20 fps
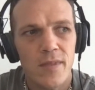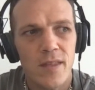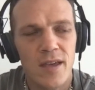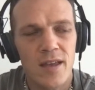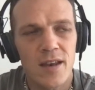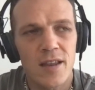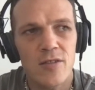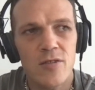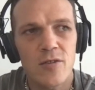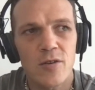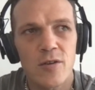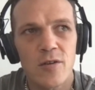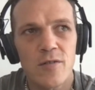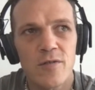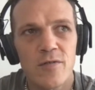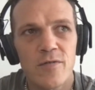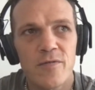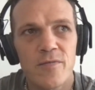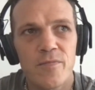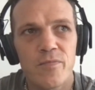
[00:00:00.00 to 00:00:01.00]
any sort
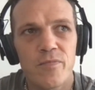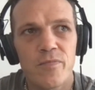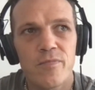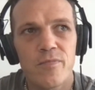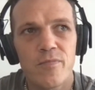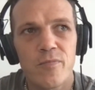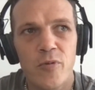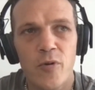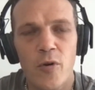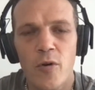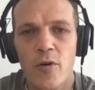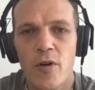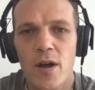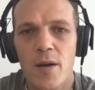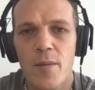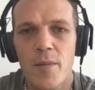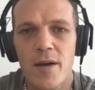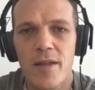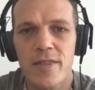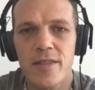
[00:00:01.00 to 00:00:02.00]
of
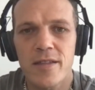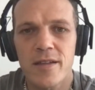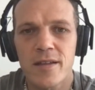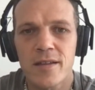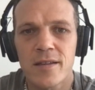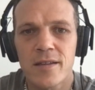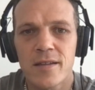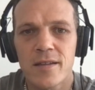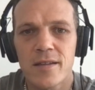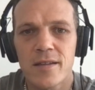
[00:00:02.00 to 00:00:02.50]
program, I think,